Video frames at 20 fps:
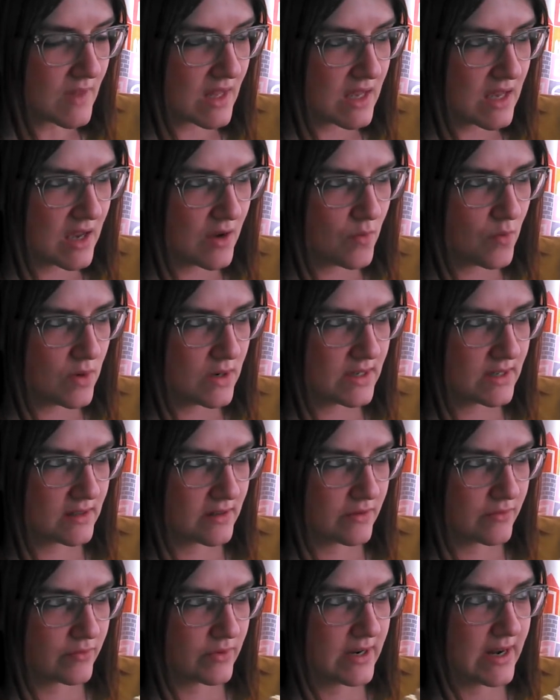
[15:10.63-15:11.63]
it was
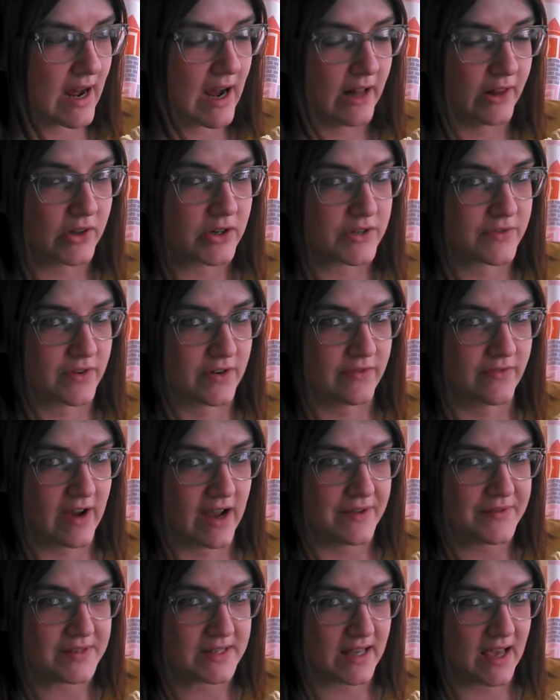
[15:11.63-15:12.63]
$3 for
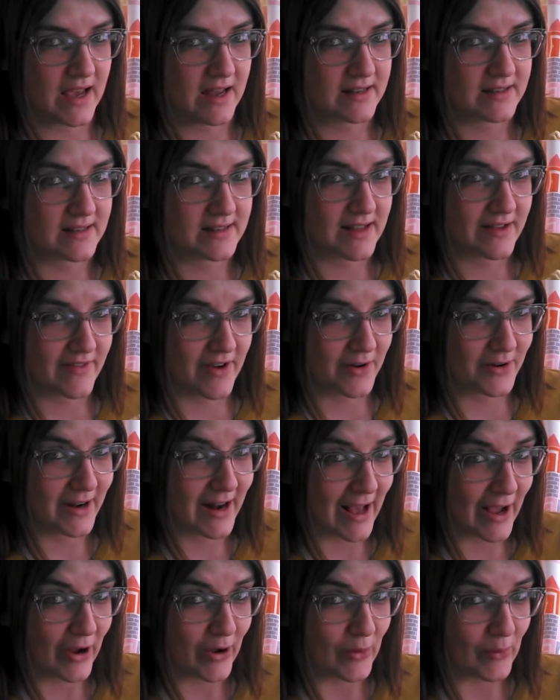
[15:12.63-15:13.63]
5 skeins because I found it
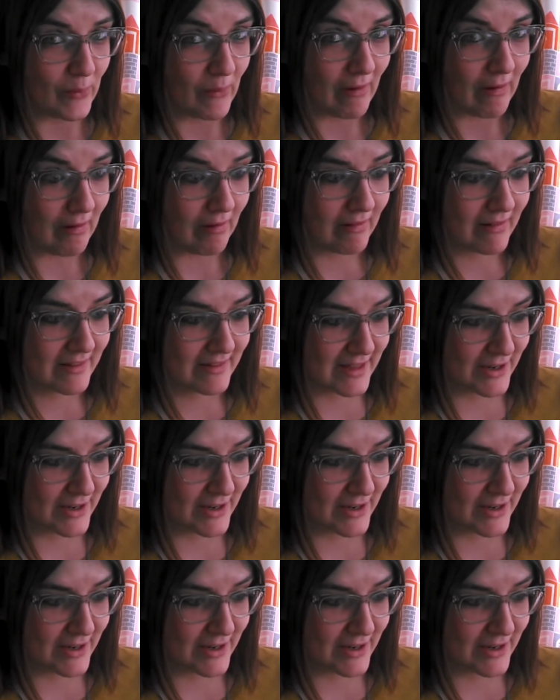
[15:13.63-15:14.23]
at Goodwill.